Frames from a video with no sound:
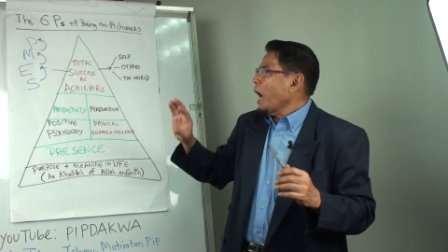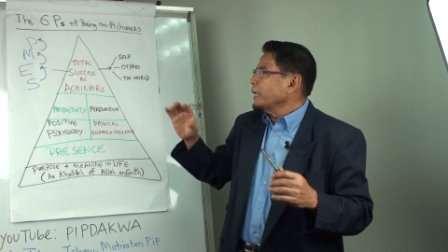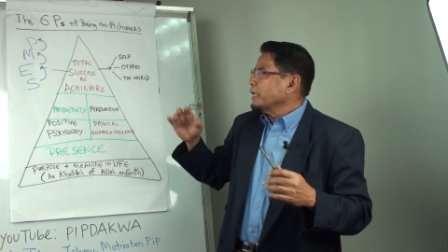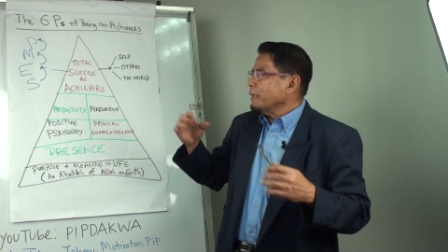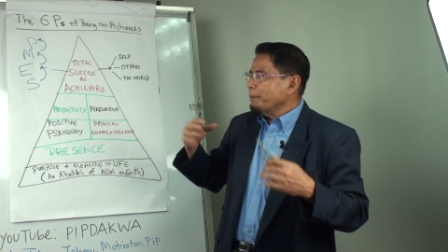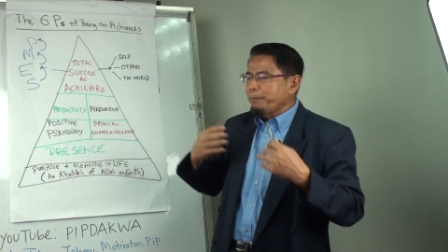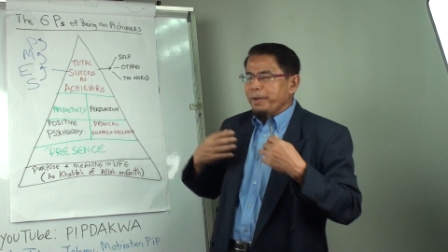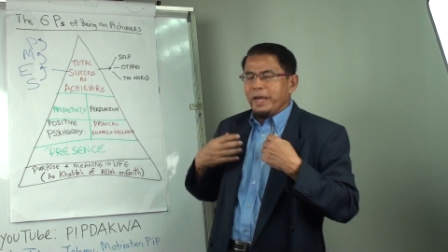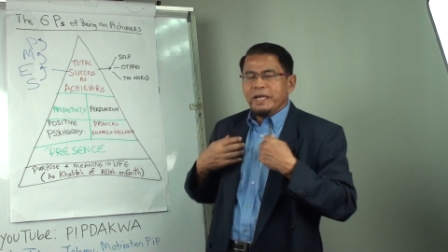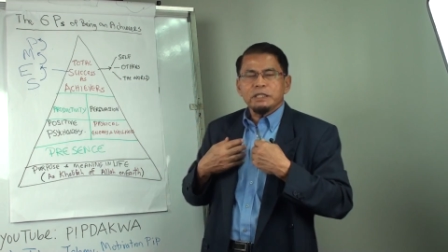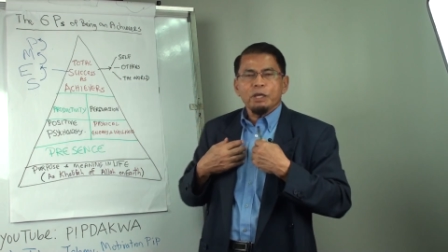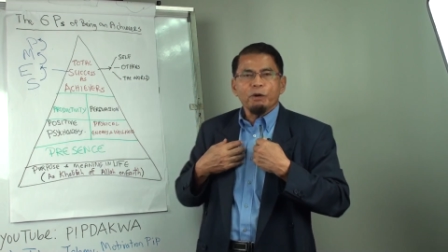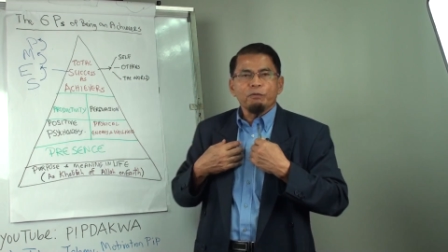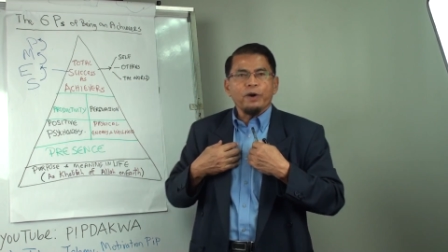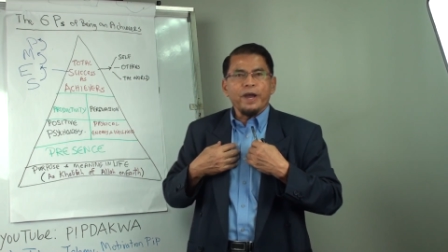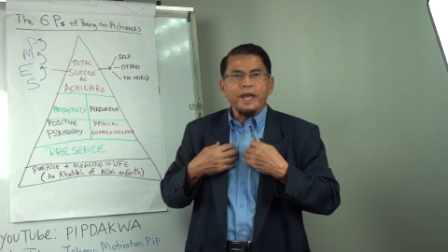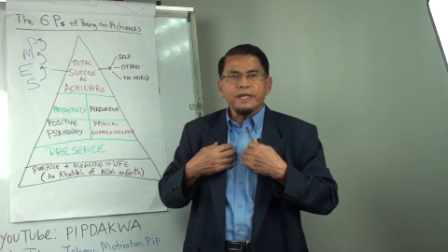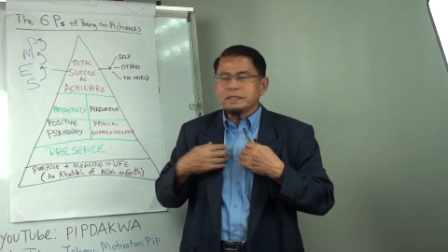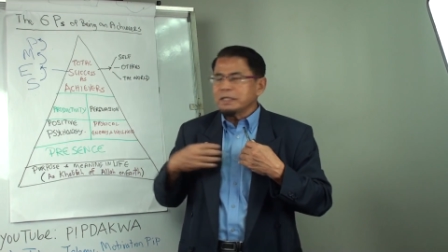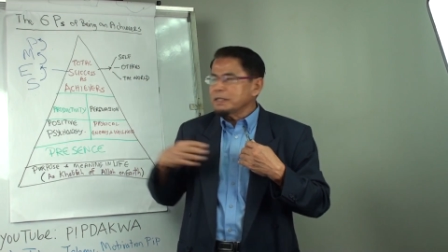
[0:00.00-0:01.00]
The base of
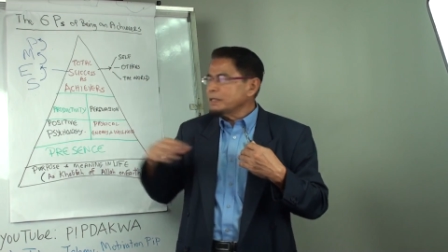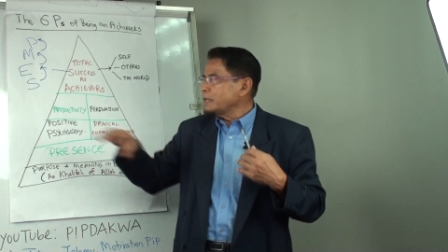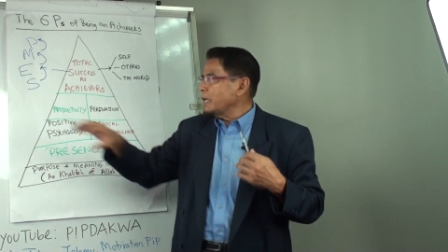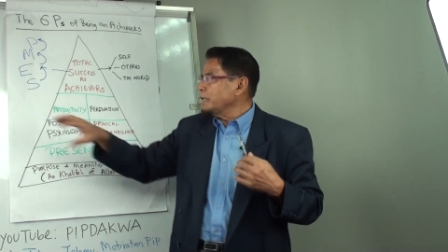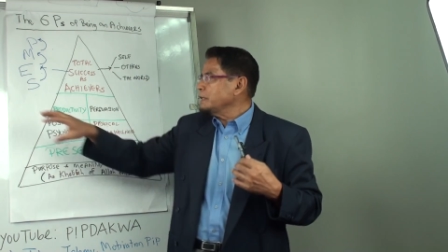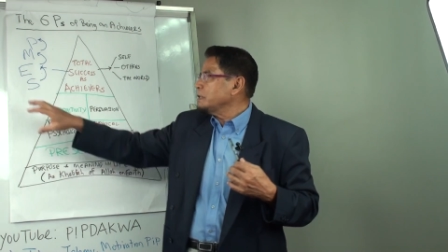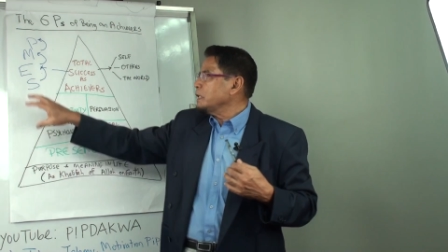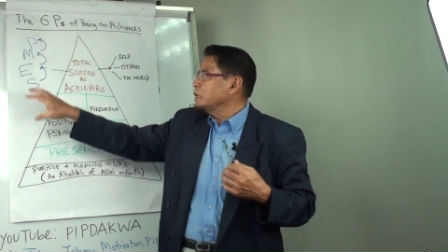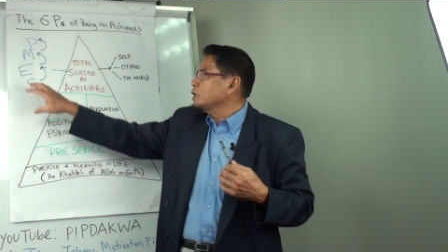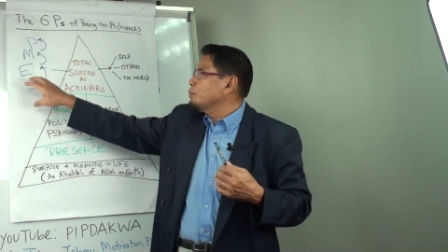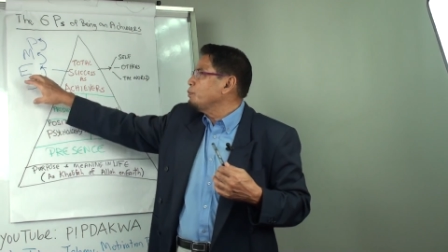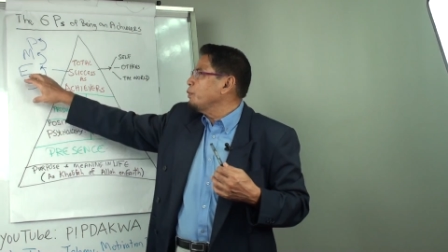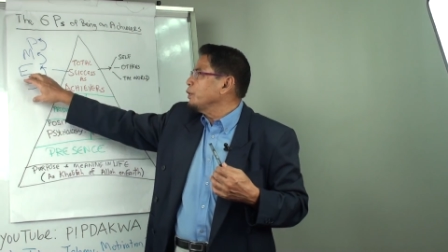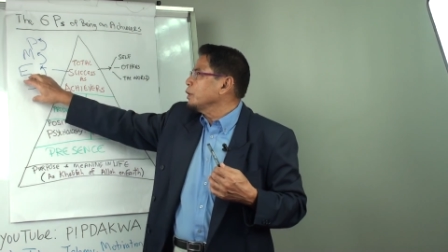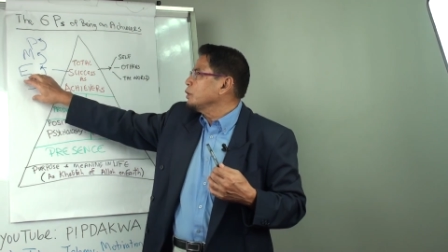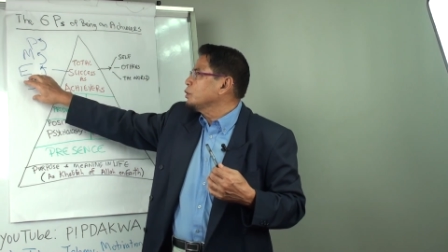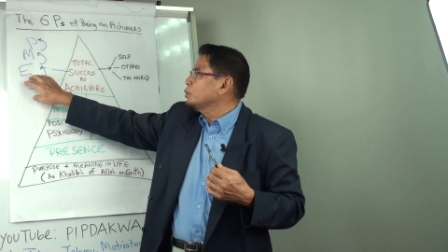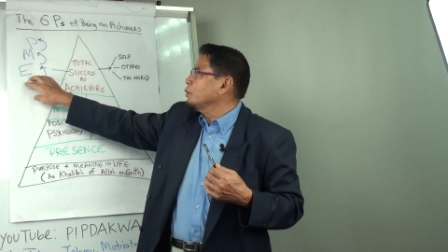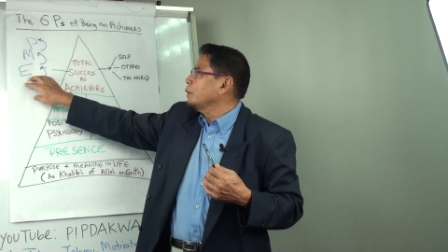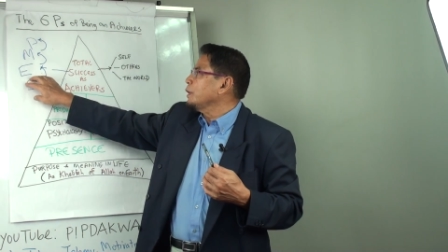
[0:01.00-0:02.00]
our existence is
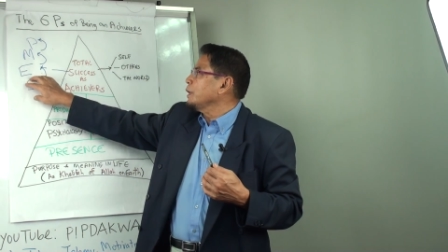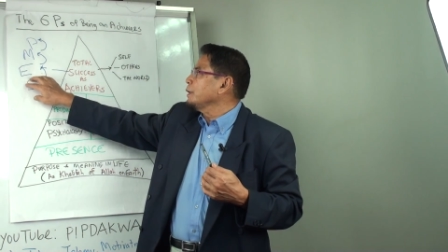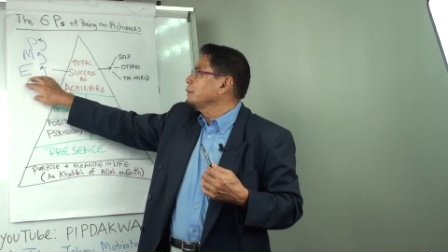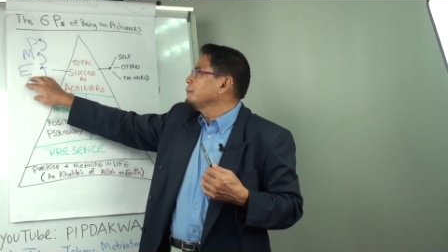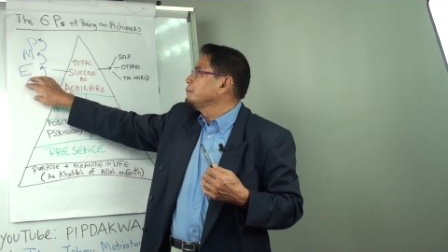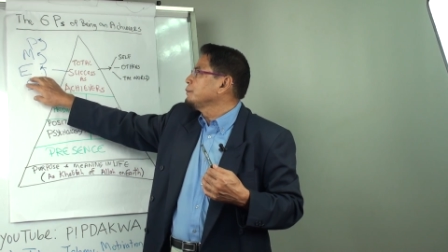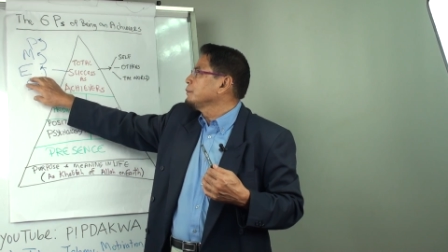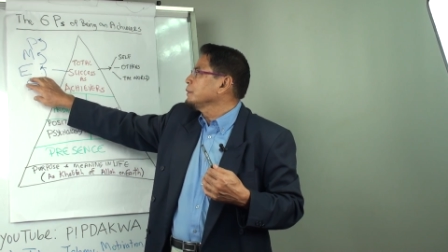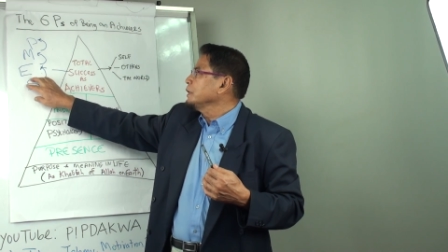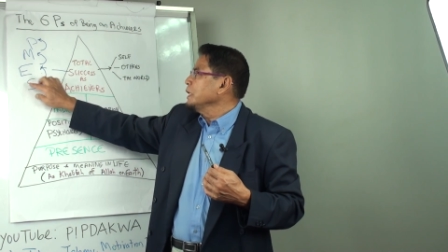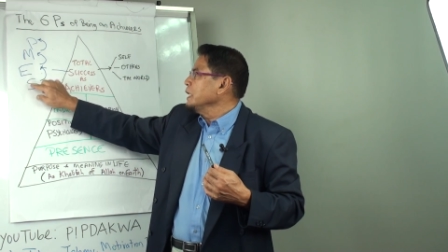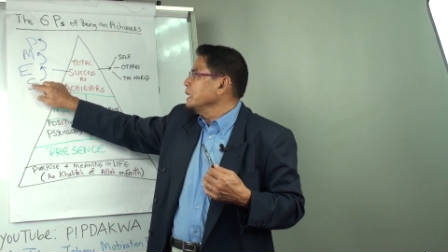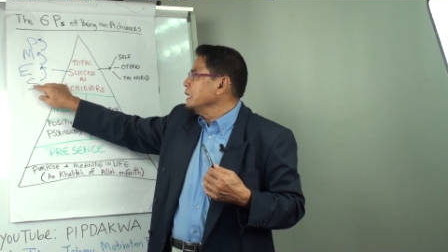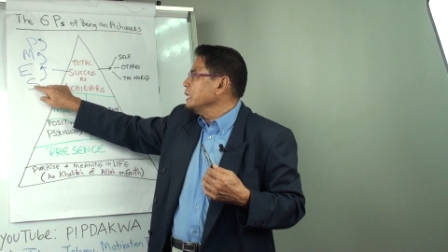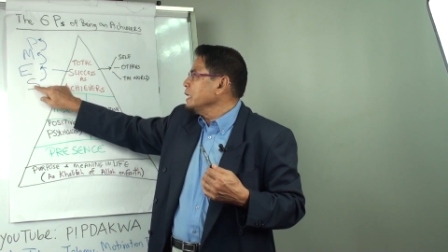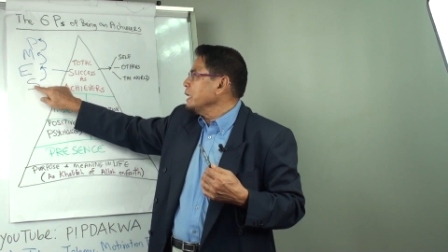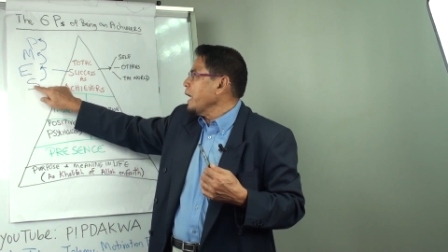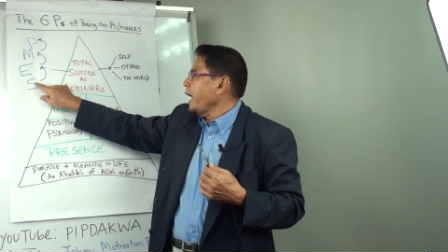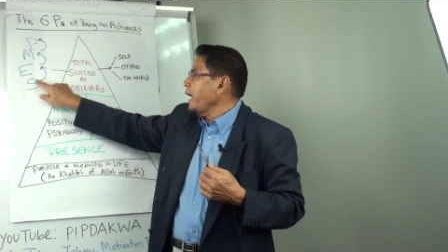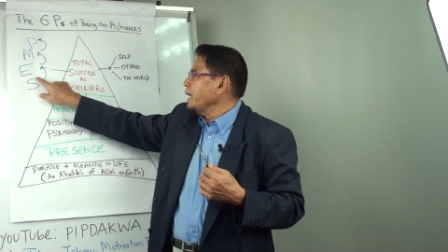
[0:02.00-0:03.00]
spiritual,
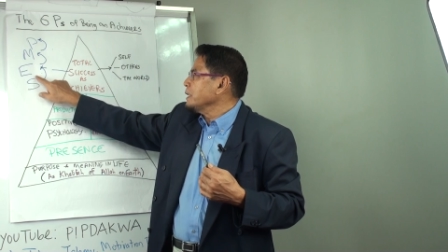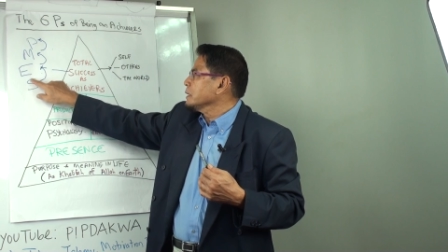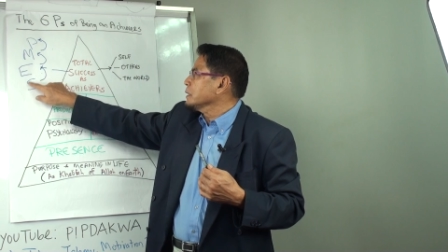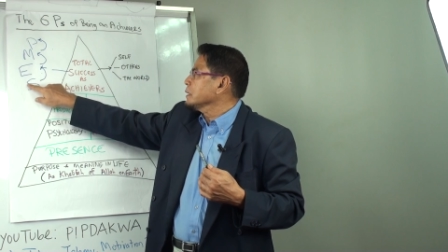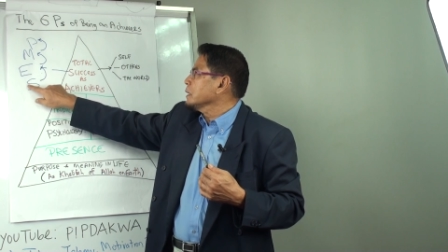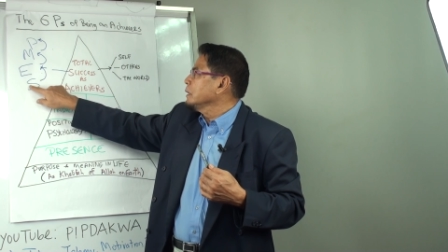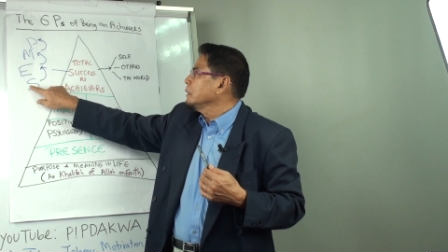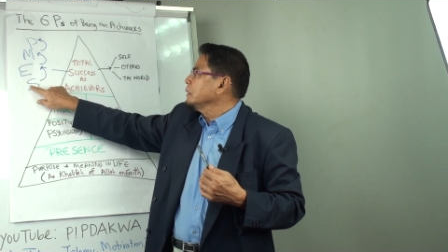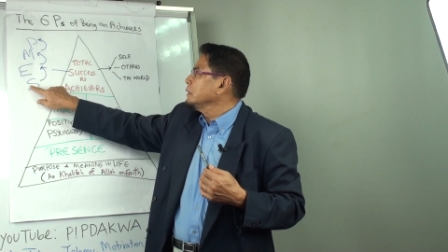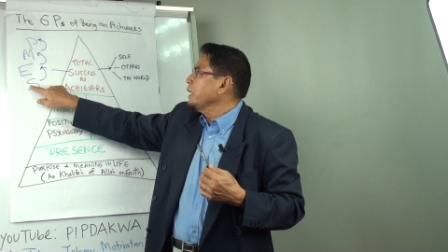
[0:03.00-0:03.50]
E, S.